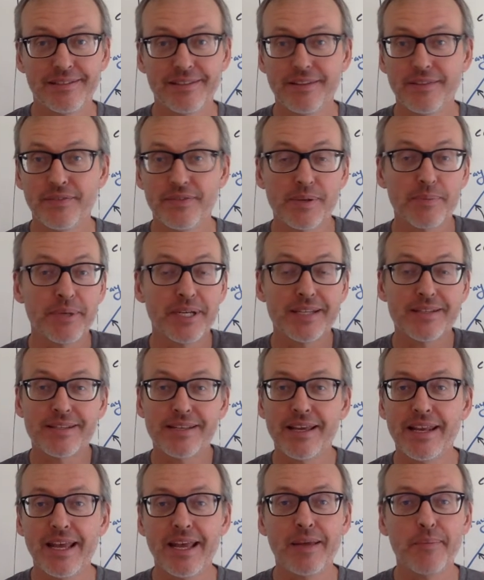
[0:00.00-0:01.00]
If somebody
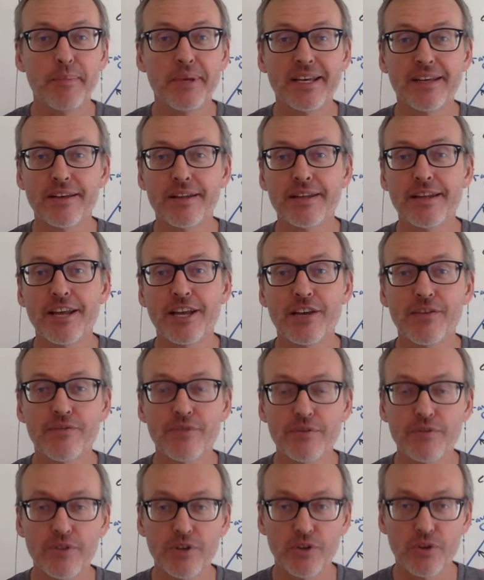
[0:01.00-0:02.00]
said, hey, make a negative
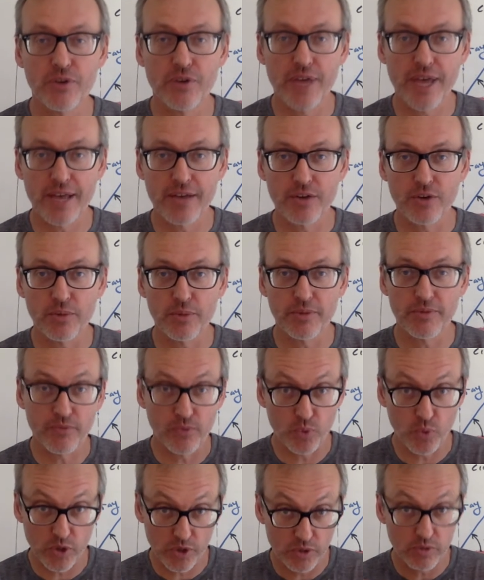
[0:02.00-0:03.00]
50 degree angle
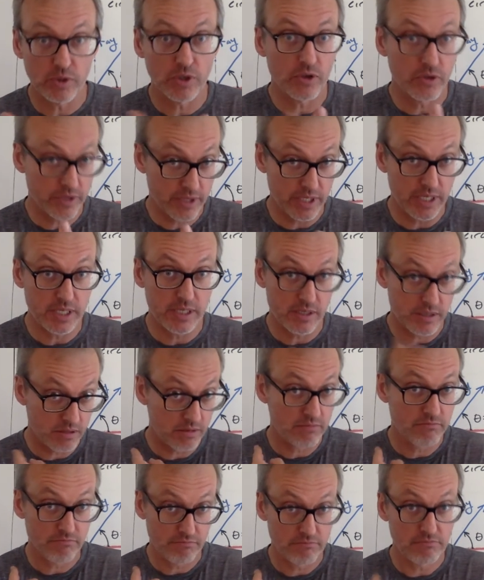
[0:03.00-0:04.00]
before you learned
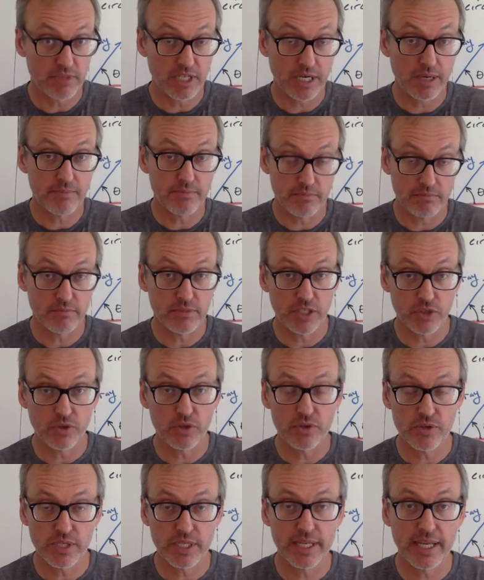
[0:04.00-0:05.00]
this that I'm
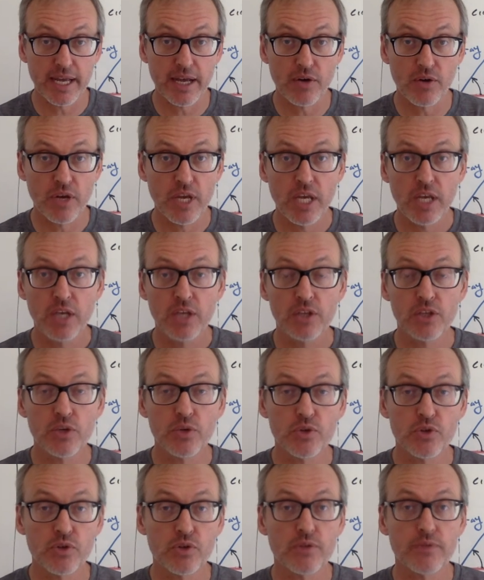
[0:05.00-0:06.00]
introducing now, you
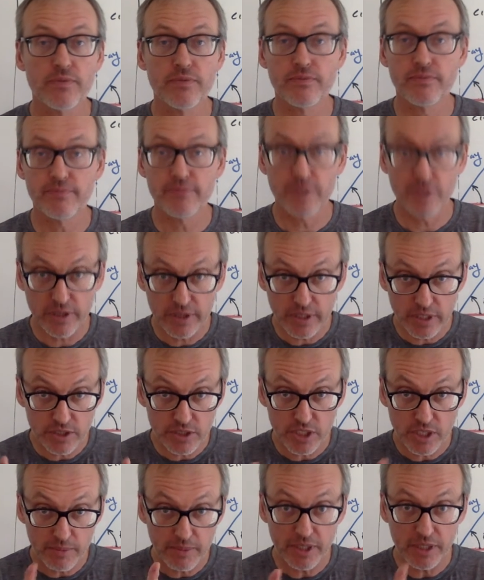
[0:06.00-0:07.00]
should have very
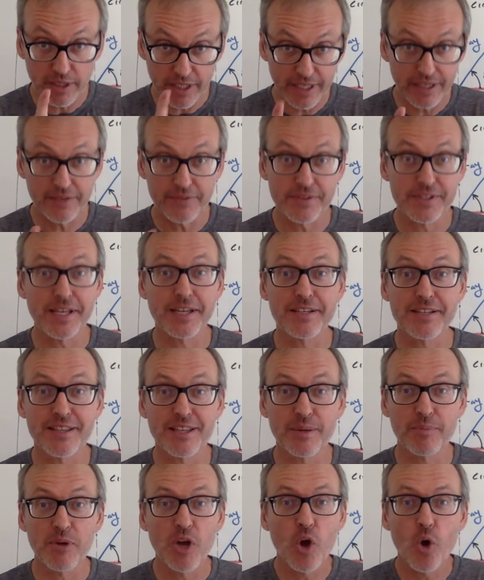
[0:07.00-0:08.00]
legitimately said to
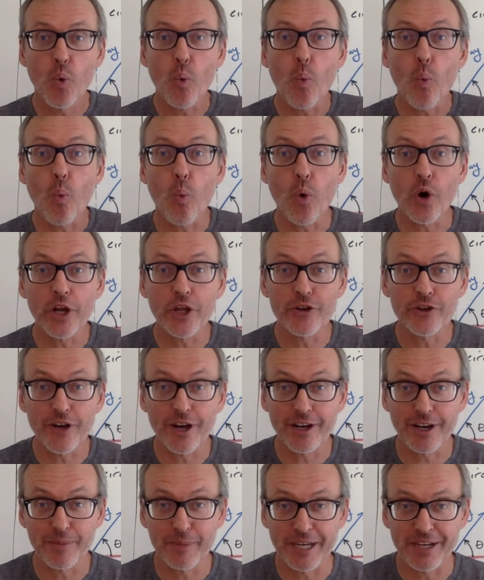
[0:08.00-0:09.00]
them, what are you
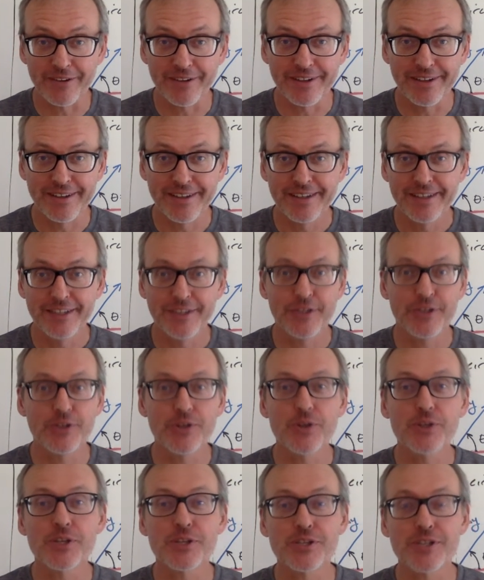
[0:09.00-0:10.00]
talking about? There are no
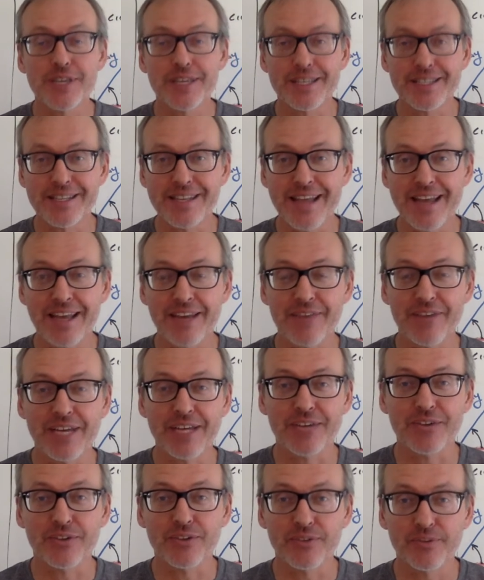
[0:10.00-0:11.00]
such thing as negative
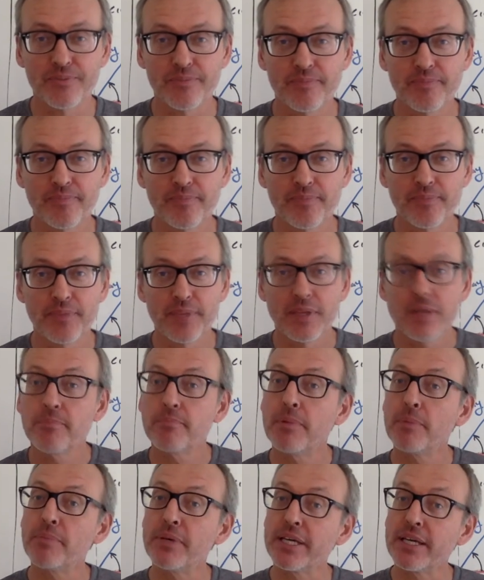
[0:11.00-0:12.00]
angles.
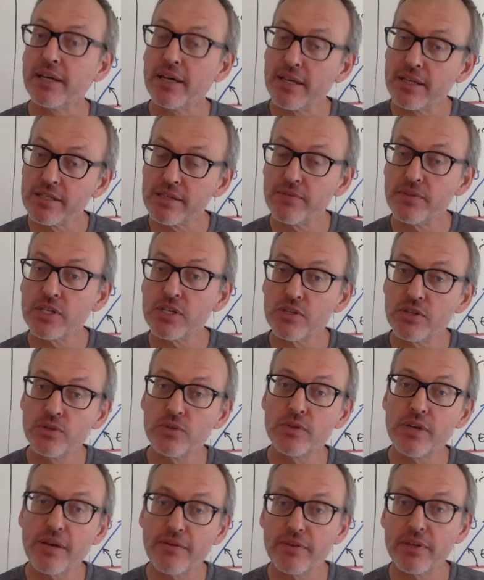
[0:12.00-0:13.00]
But because of this new
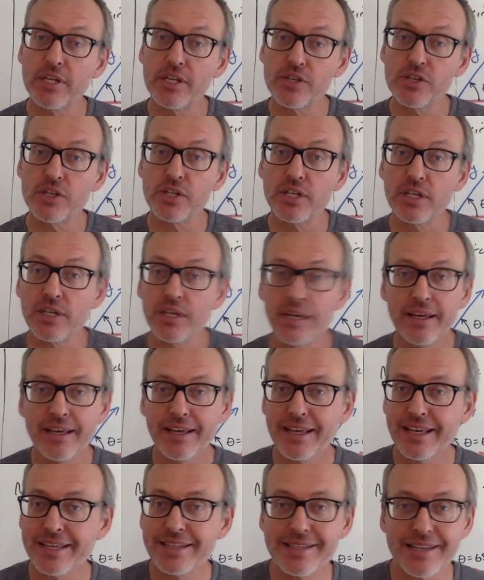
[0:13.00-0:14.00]
definition,
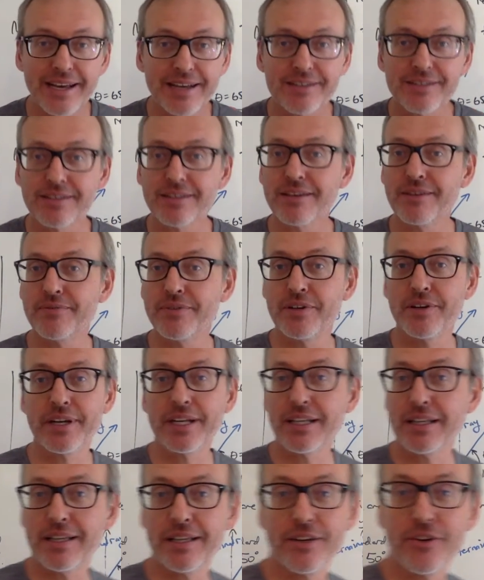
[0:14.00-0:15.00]
it's actually a very
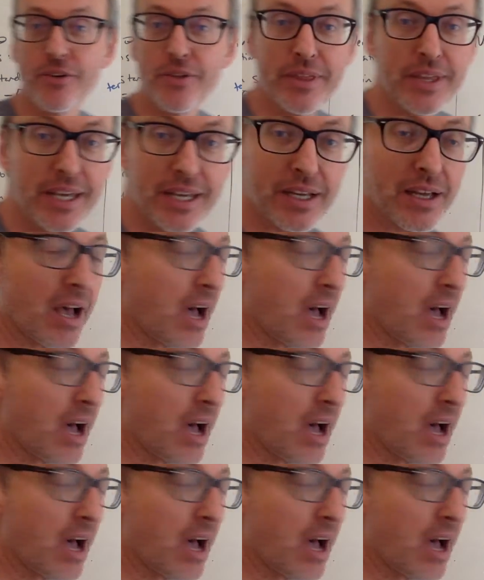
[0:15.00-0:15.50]
clear thing.